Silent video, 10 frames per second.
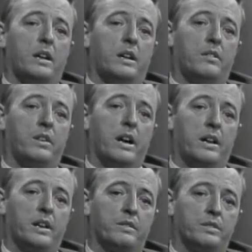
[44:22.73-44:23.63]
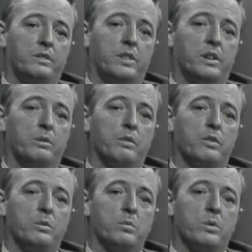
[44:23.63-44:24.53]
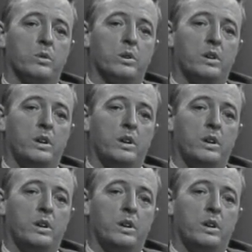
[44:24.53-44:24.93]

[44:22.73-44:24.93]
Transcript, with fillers: of the idea of a civilian review board